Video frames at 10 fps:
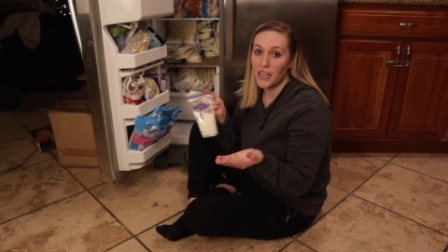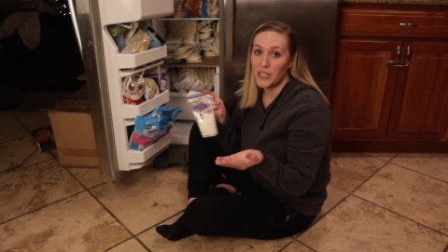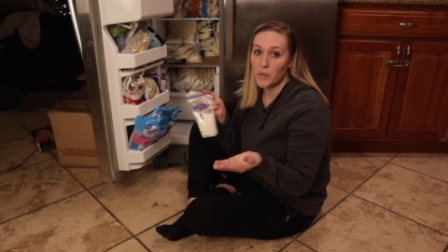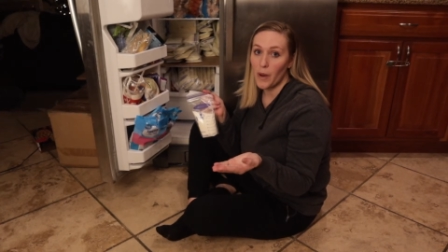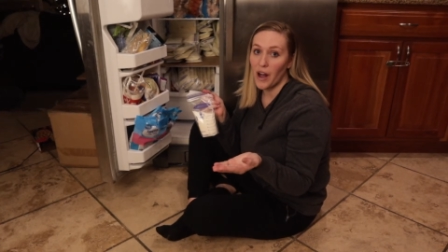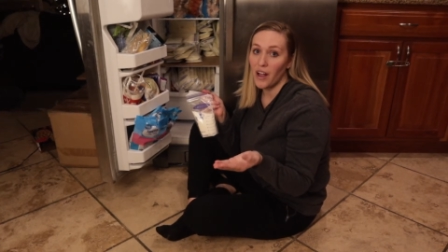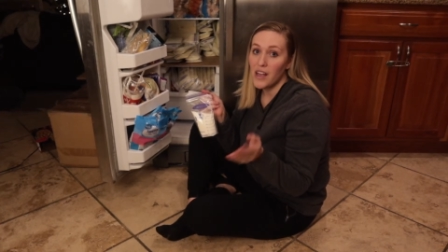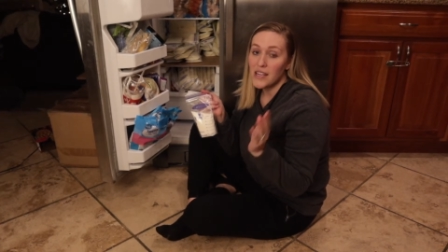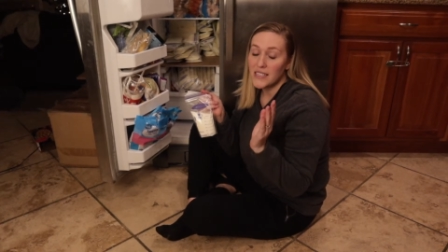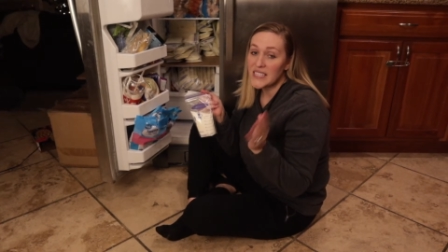as well
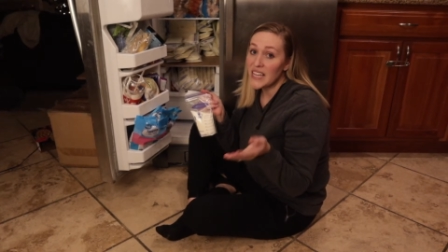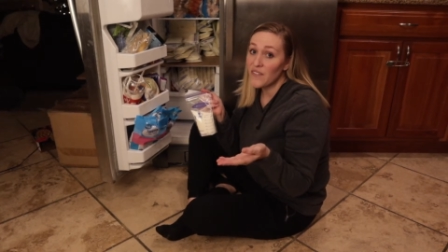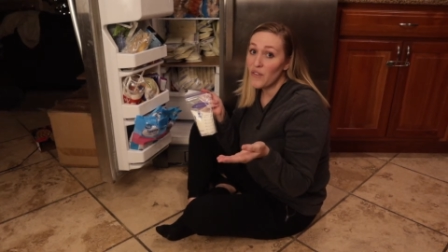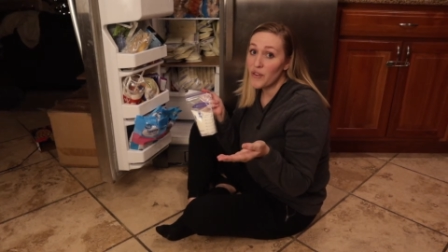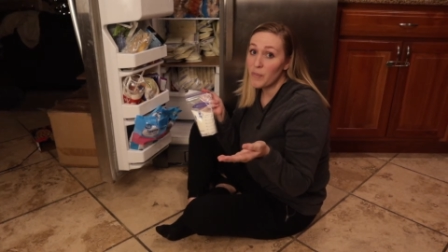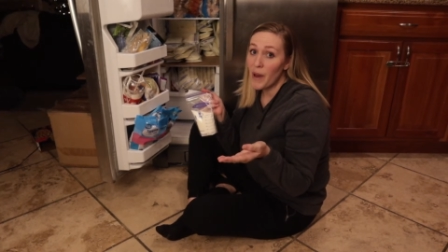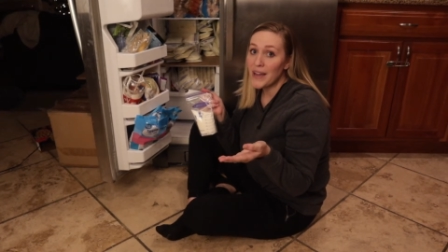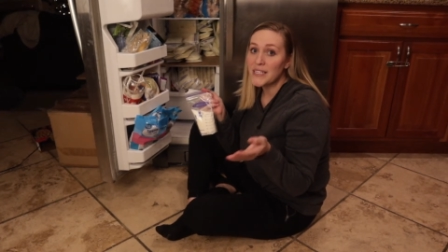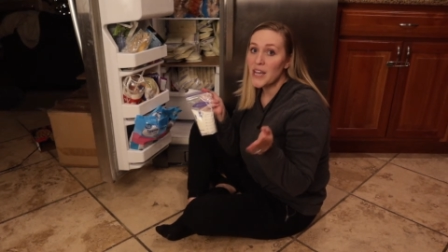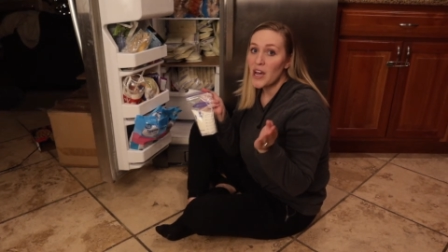to save a few bucks,